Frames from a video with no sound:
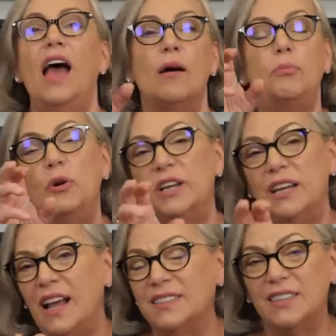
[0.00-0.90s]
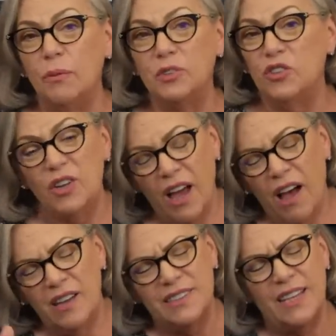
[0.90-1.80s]
and putting and substituting.
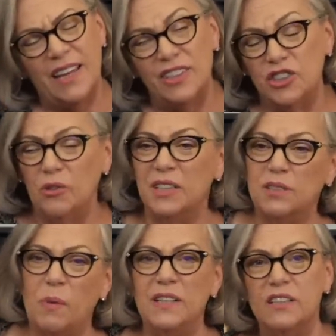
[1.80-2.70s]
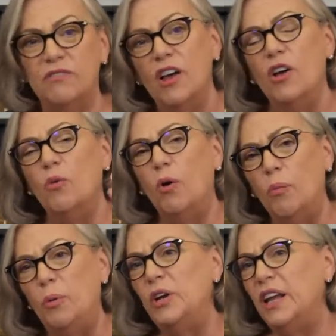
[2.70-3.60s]
Ah, steak is too expensive.
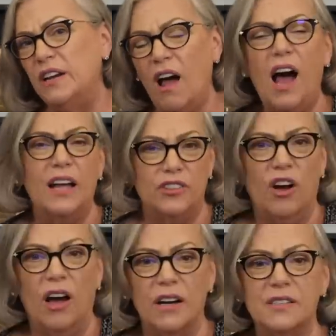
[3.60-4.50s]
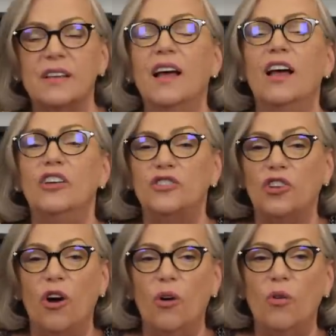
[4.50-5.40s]
We'll put in hot dogs.
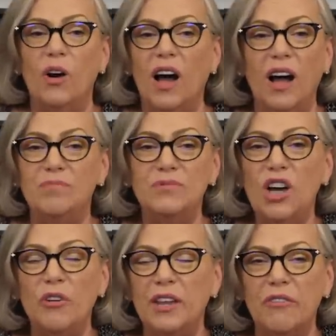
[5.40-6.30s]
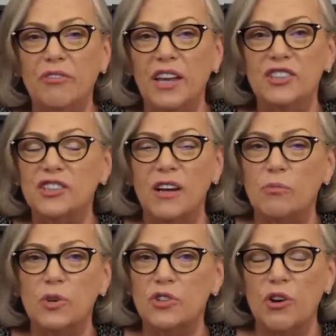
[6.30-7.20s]
So, um, no, the inflation
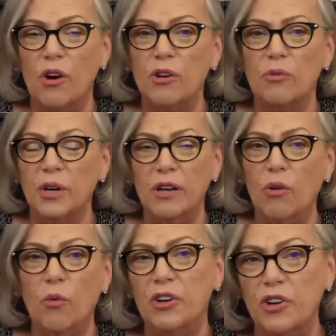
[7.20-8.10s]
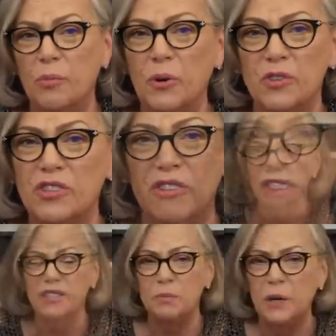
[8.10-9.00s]
numbers aren't real. What are your personal
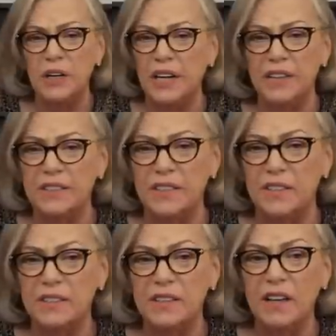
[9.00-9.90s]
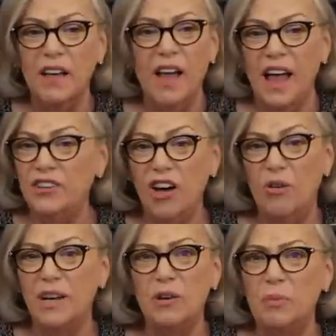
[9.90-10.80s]
experiences? And
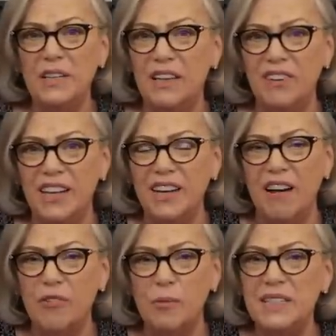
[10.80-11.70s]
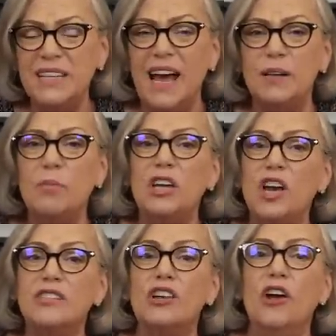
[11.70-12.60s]
no, I don't believe any government data
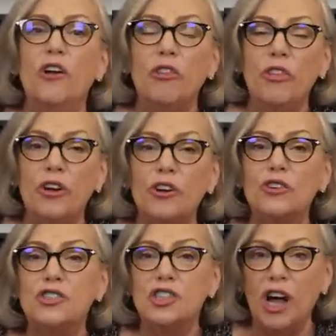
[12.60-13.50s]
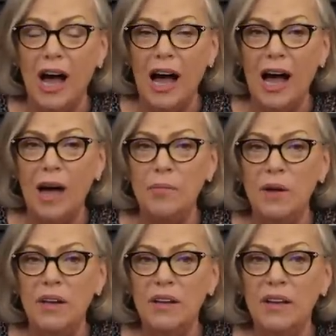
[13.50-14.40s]
because their job
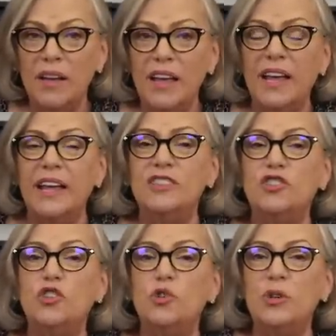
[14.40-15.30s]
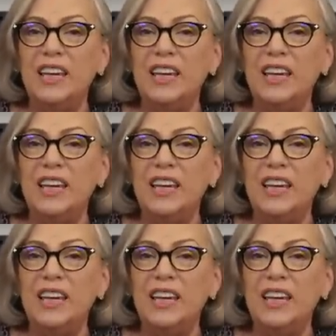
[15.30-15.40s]
is to